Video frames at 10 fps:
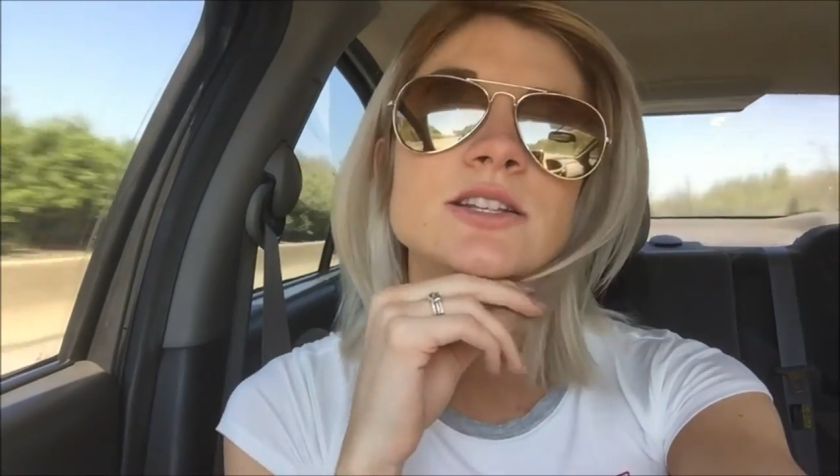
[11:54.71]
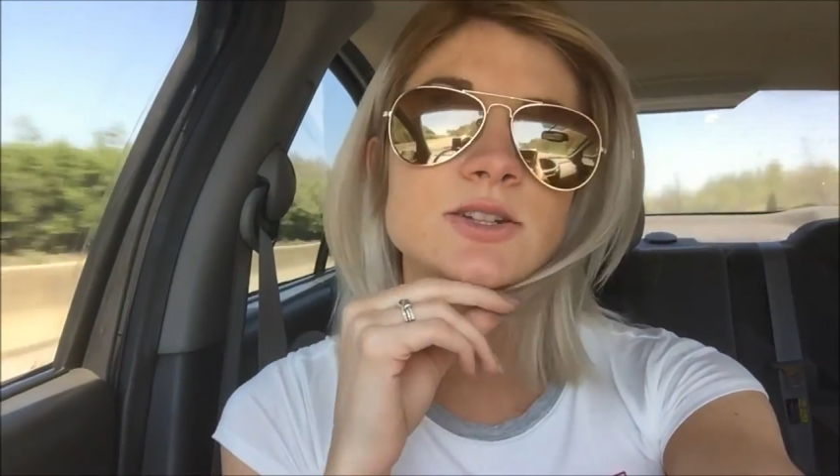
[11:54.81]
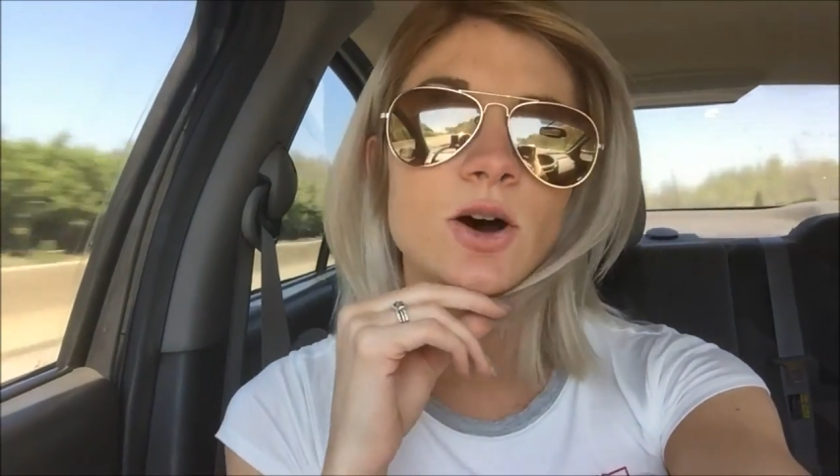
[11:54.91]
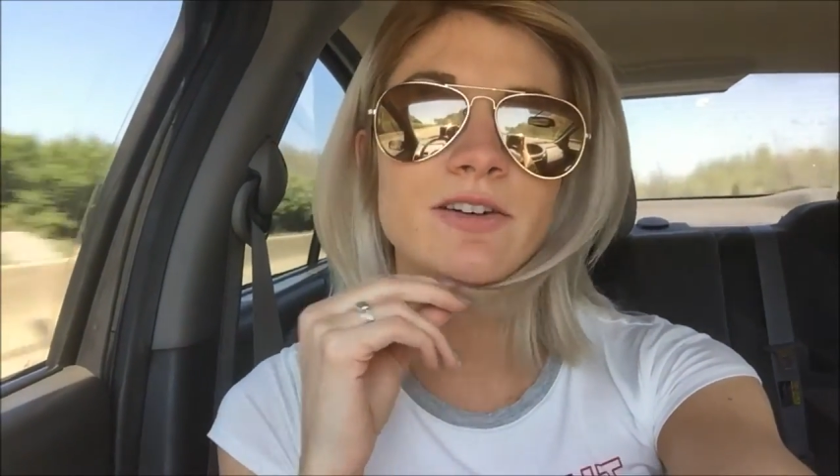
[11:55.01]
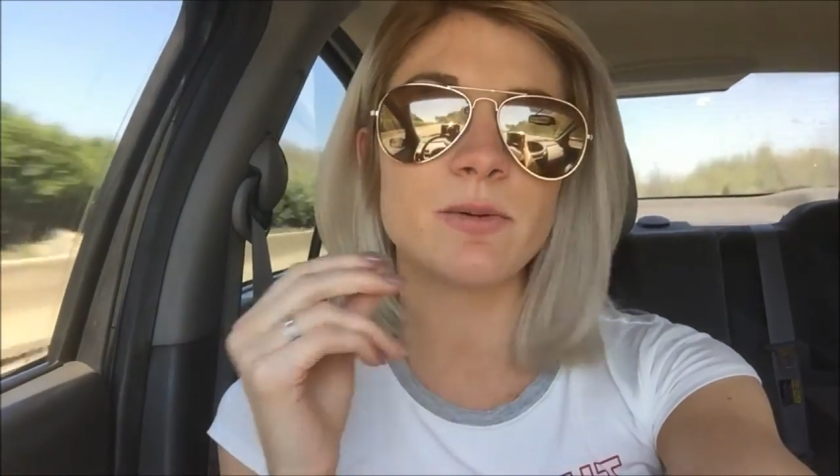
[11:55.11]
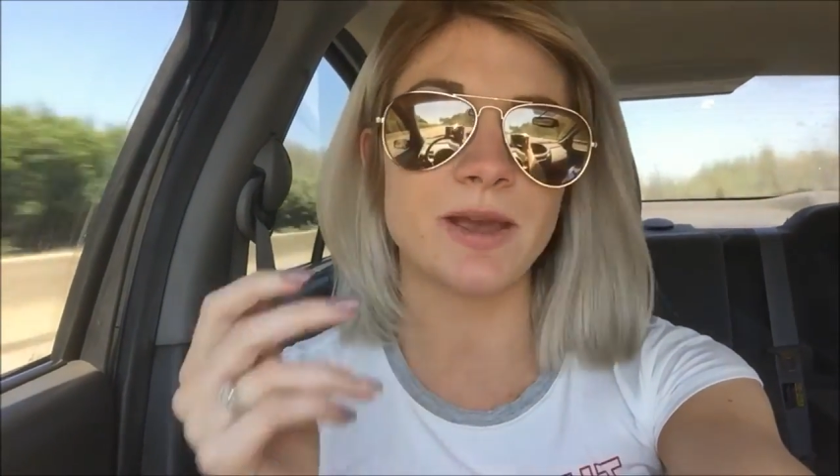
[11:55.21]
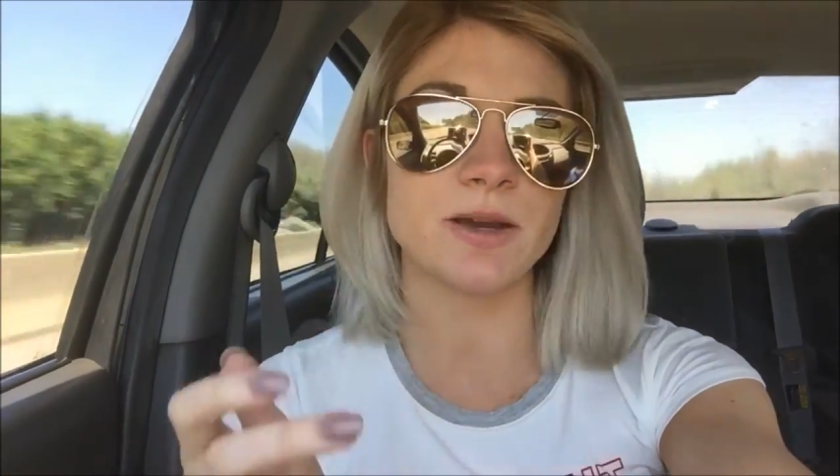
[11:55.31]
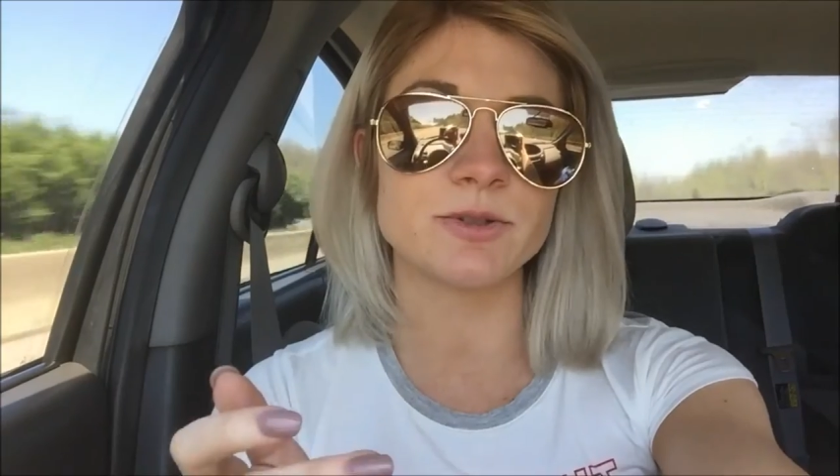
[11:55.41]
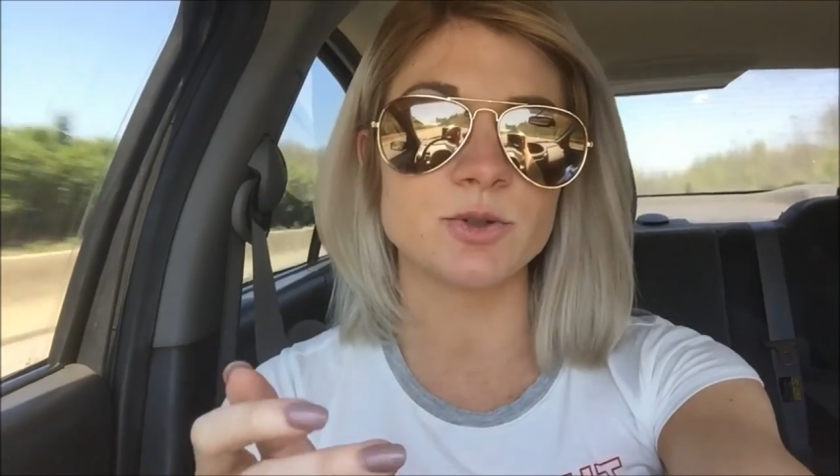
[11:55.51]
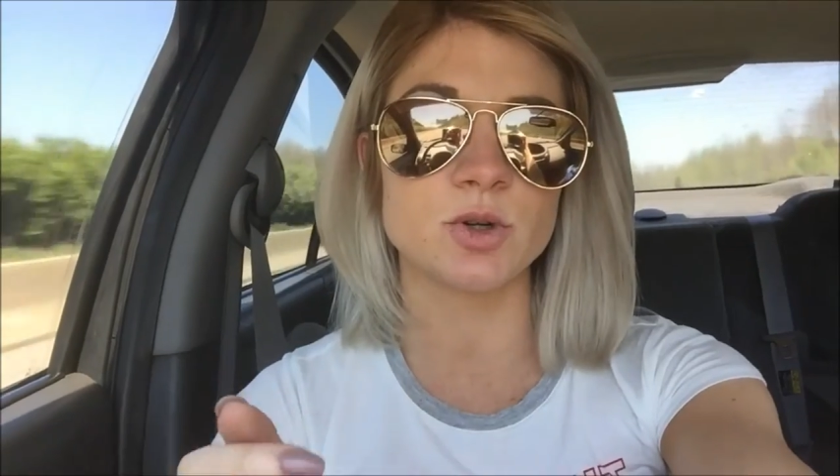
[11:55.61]
so I'll have a
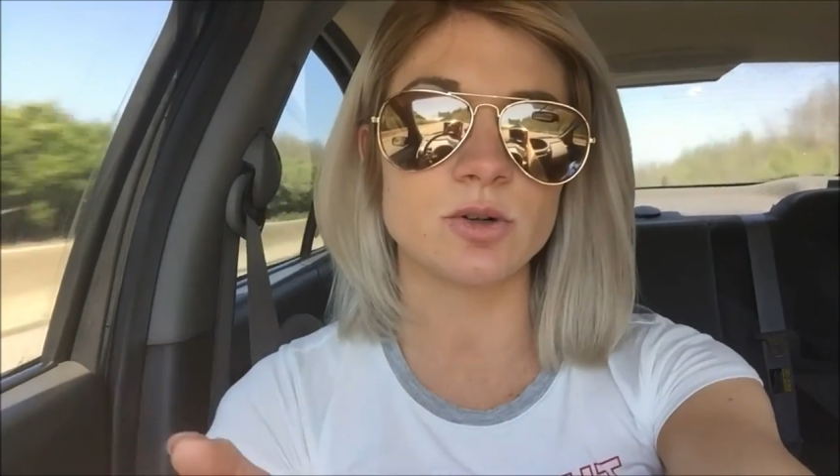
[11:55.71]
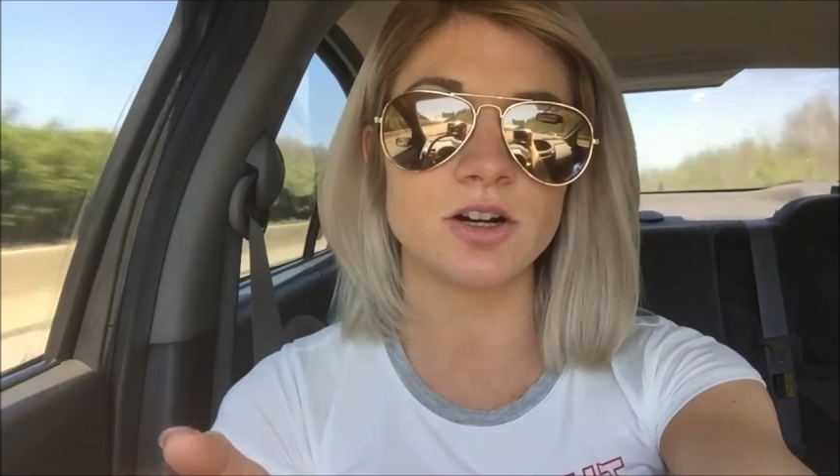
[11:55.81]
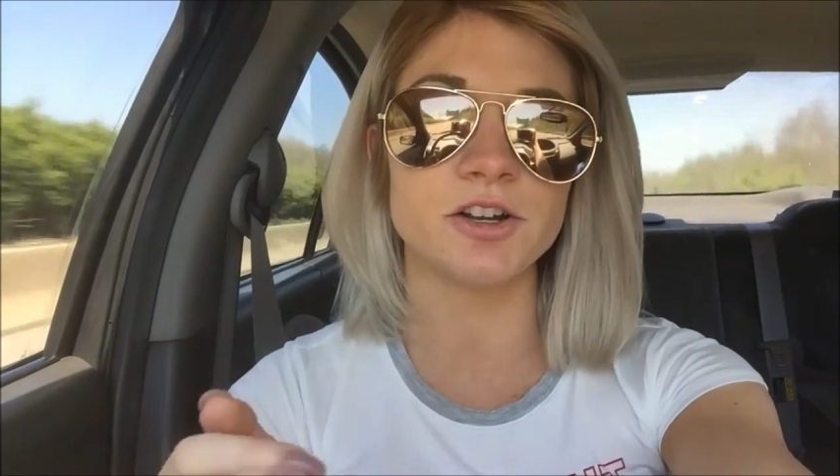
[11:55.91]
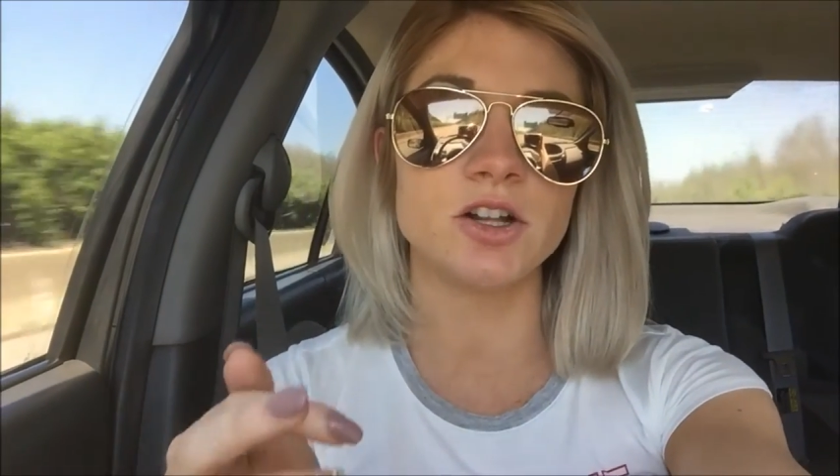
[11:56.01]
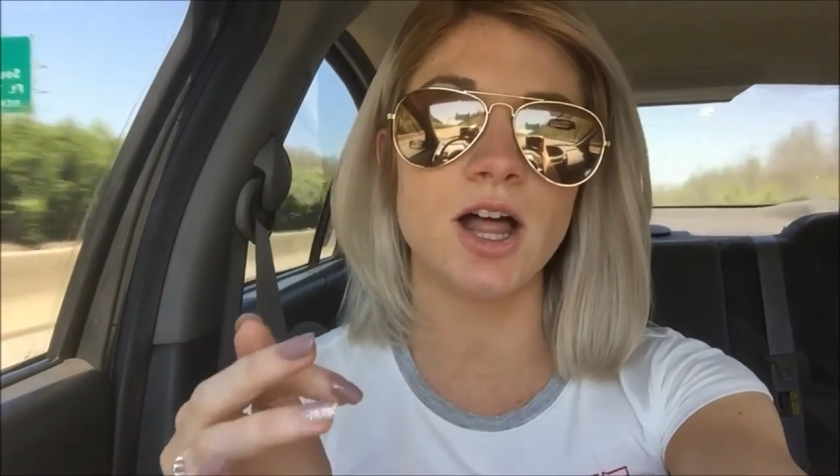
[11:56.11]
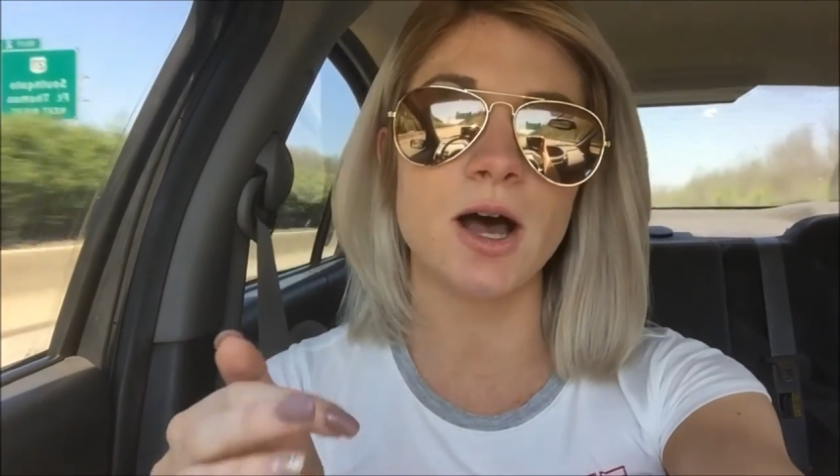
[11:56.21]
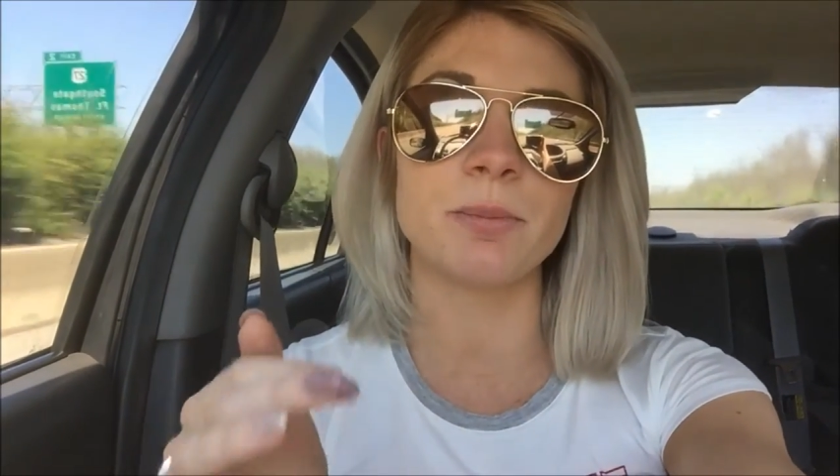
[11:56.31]
makeup tutorial